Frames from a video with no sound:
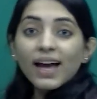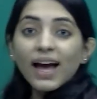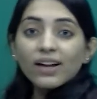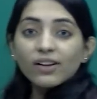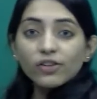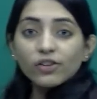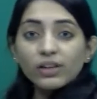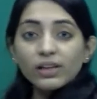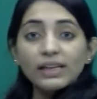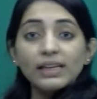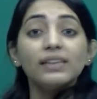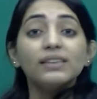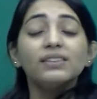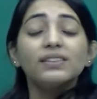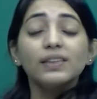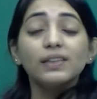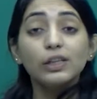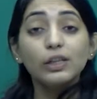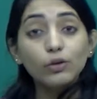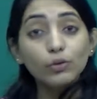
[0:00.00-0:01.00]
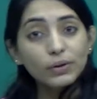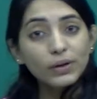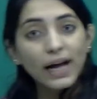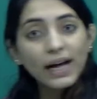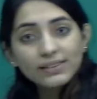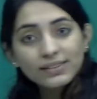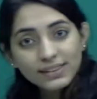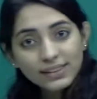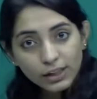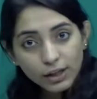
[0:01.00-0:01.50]
category, it's a new
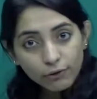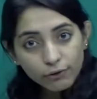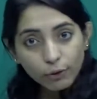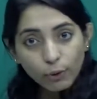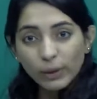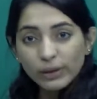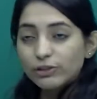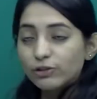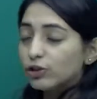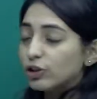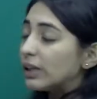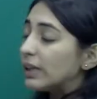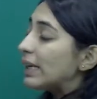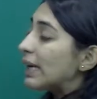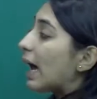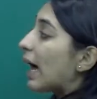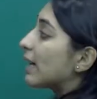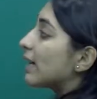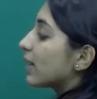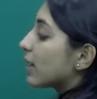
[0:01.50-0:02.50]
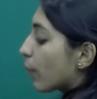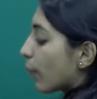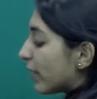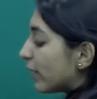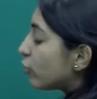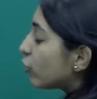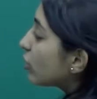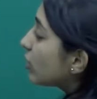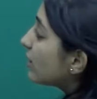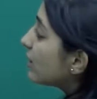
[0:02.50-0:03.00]
category of question, and the
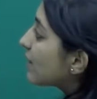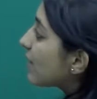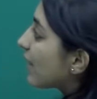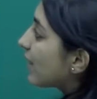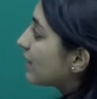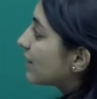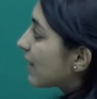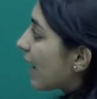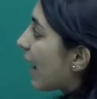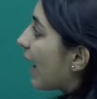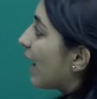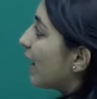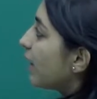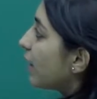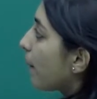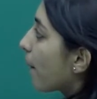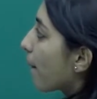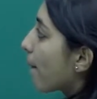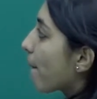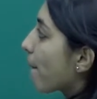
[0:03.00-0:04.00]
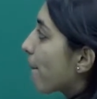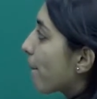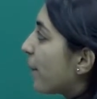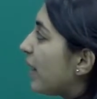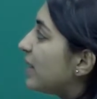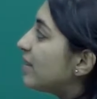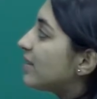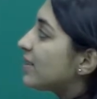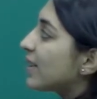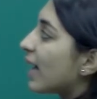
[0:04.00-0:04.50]
question says that
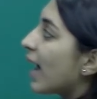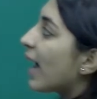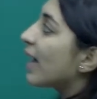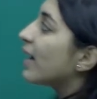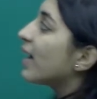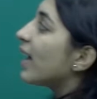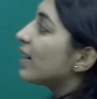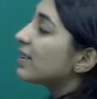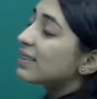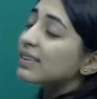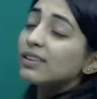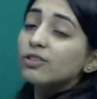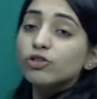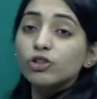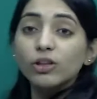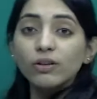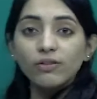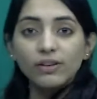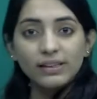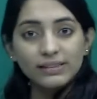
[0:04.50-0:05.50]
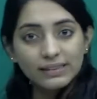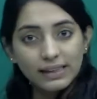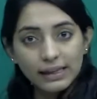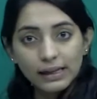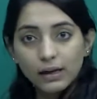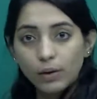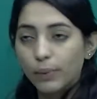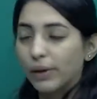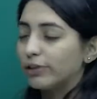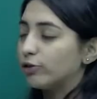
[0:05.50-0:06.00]
it's an assertion
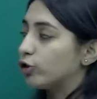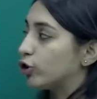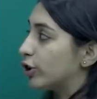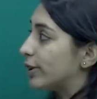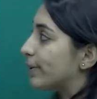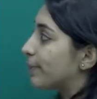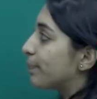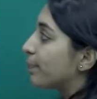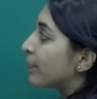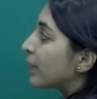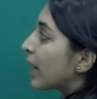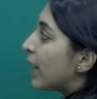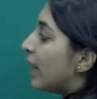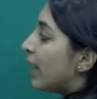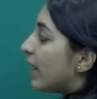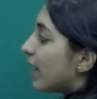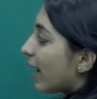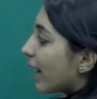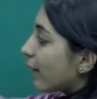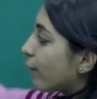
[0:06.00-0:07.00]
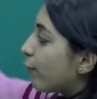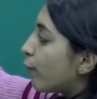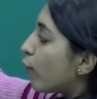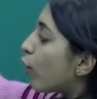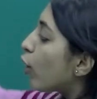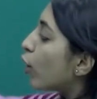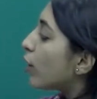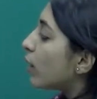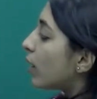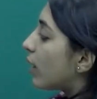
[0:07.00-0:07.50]
reasoning question. Like
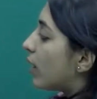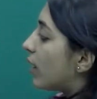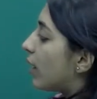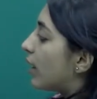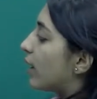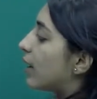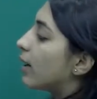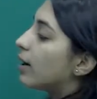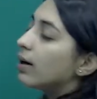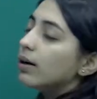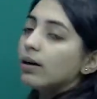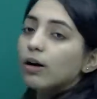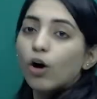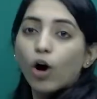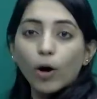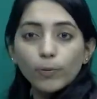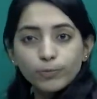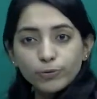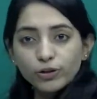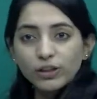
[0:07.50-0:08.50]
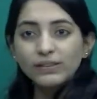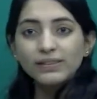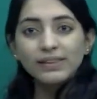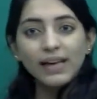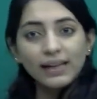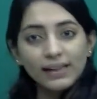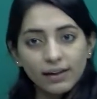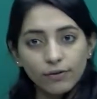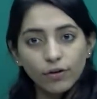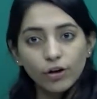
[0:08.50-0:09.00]
four uh, options
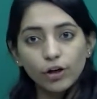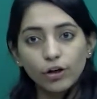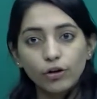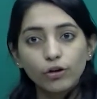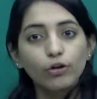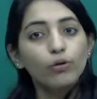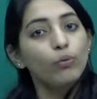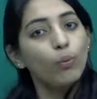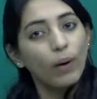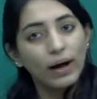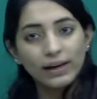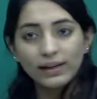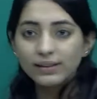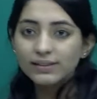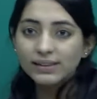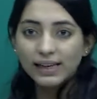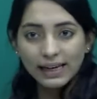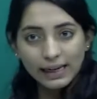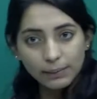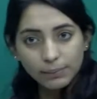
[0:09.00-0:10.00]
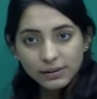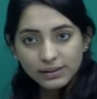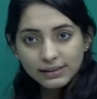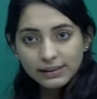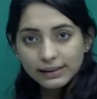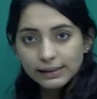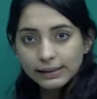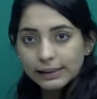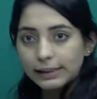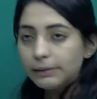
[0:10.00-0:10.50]
are given to you, one is A, B,
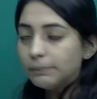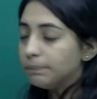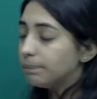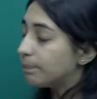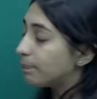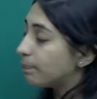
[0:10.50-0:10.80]
C, D.